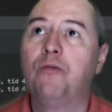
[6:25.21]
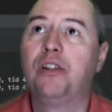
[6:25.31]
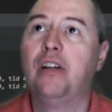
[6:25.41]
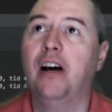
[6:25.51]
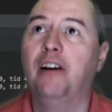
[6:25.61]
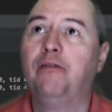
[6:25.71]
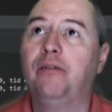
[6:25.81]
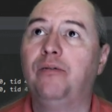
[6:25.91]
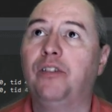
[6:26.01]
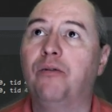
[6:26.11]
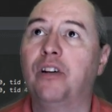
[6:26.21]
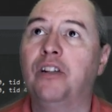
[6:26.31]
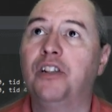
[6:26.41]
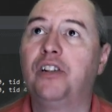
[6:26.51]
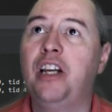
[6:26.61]
stuff, so we're going
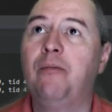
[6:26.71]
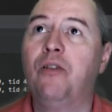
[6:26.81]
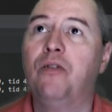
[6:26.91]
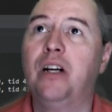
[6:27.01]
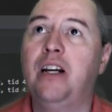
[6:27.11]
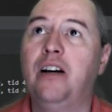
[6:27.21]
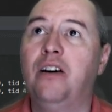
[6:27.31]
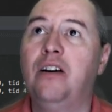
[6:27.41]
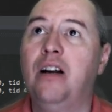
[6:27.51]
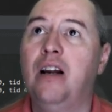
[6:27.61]
to just keep going here.